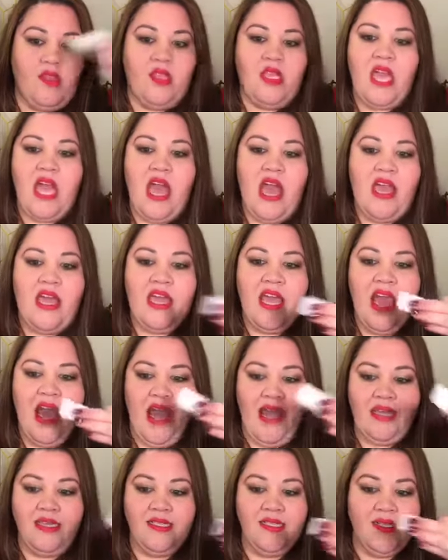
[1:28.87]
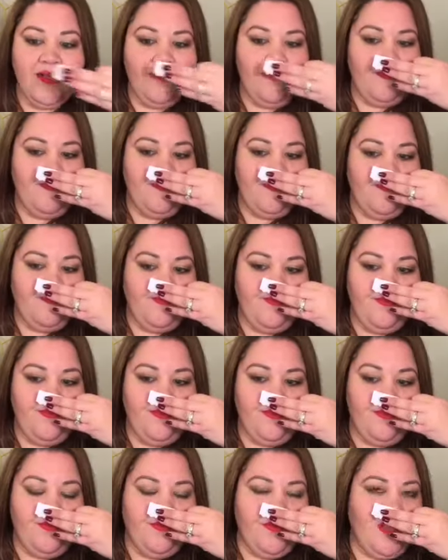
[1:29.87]
Yeah, it has
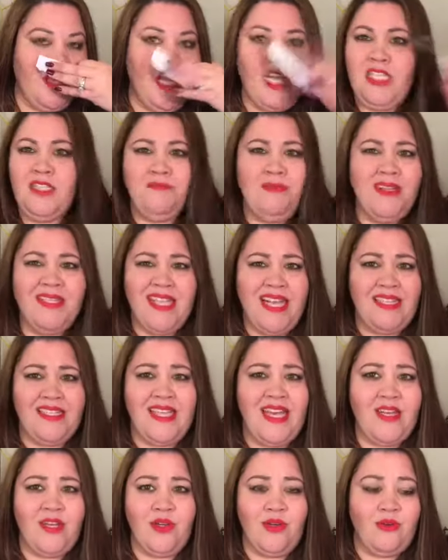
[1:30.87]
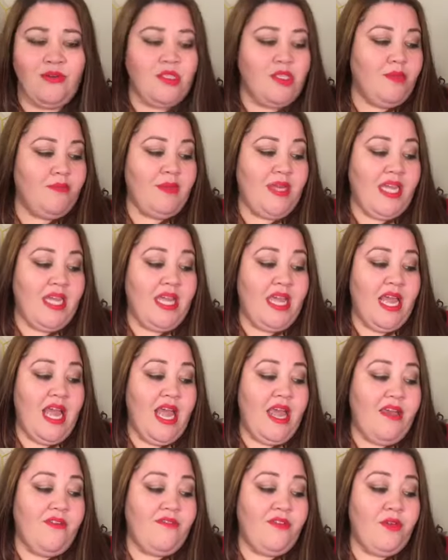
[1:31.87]
it smells identical to me
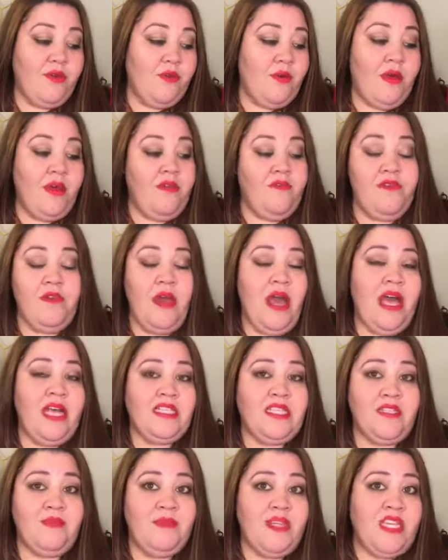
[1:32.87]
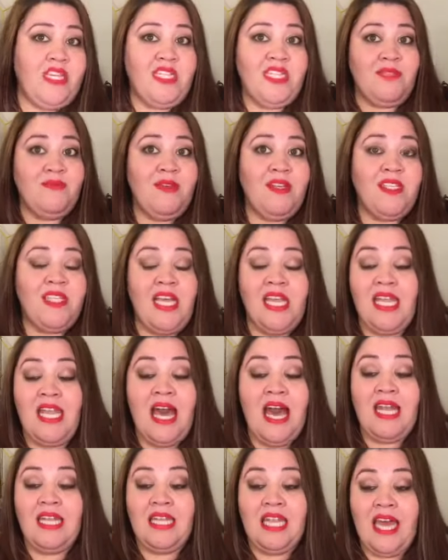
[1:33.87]
if you if you ask me it smells a
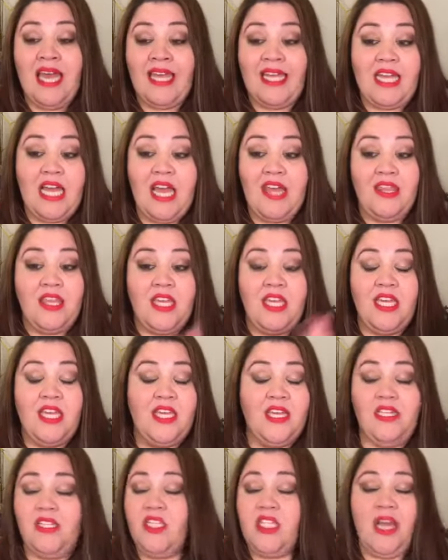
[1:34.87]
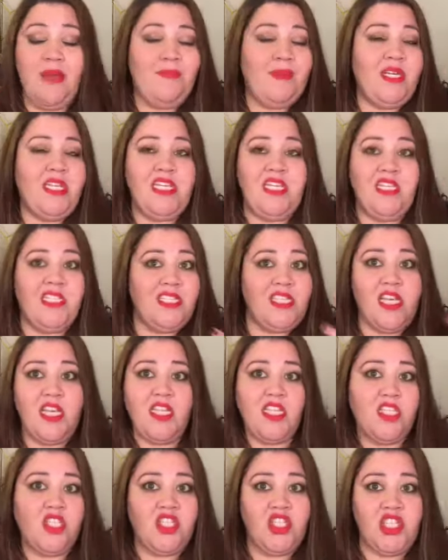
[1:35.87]
lot like the japanese
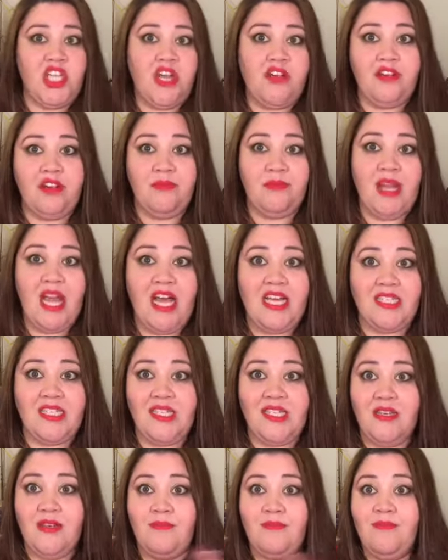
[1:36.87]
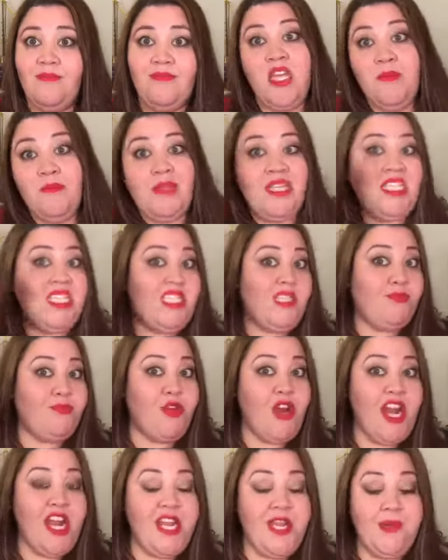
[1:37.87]
cherry blossom the mist
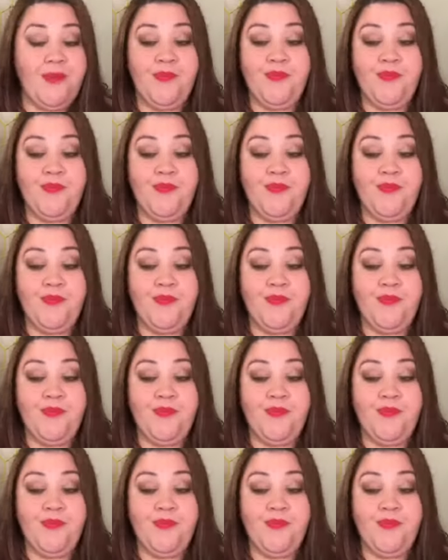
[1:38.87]
spray